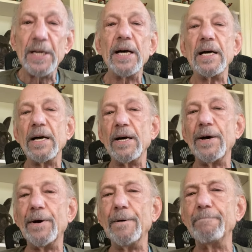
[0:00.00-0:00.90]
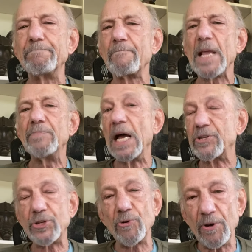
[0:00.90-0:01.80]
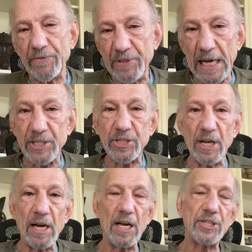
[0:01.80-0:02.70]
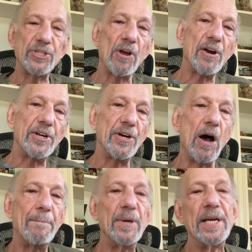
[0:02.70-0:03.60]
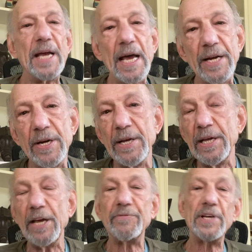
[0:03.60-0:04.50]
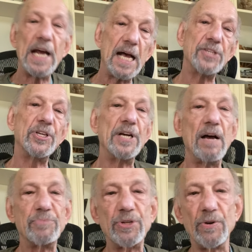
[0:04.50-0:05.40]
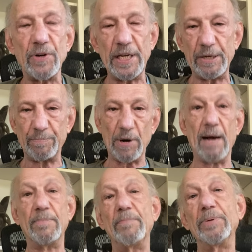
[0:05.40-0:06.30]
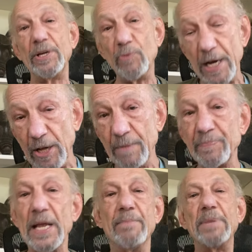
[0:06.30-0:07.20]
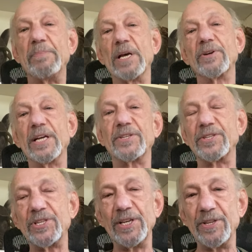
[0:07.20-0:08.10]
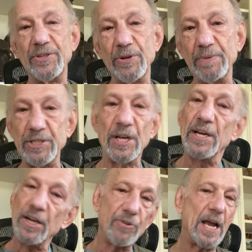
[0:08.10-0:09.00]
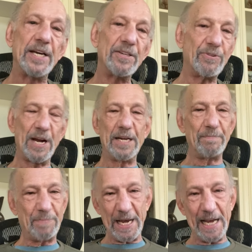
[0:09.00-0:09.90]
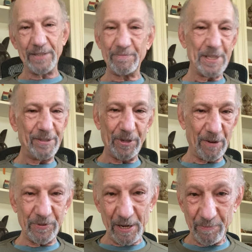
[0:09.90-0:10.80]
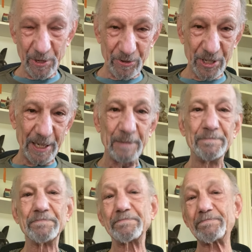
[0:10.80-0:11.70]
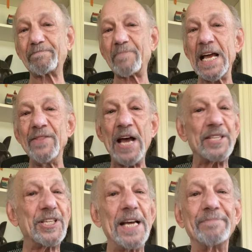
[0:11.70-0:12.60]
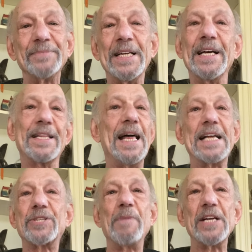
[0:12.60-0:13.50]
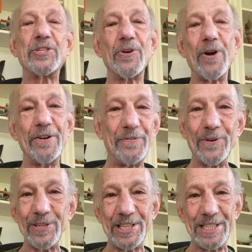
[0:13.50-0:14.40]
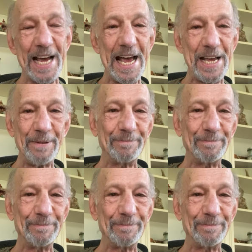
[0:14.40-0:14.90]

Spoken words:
Not sure if that's started up again. If it hasn't, I'm sure it probably will. Maybe I'll get to see the Doobies. Great, great band. Love their music. And that's it. That's my story for today.